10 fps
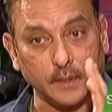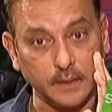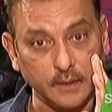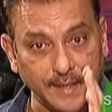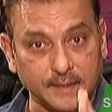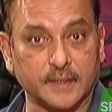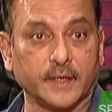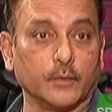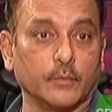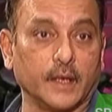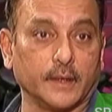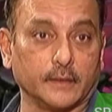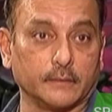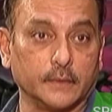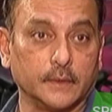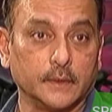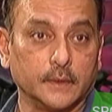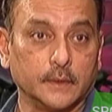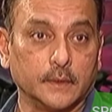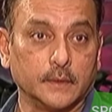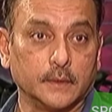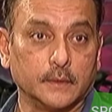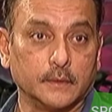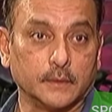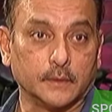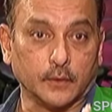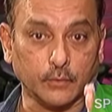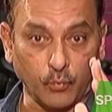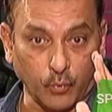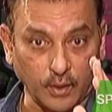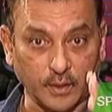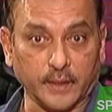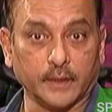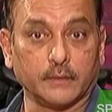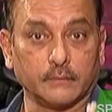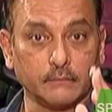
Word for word: in that state of mind, you know, wanting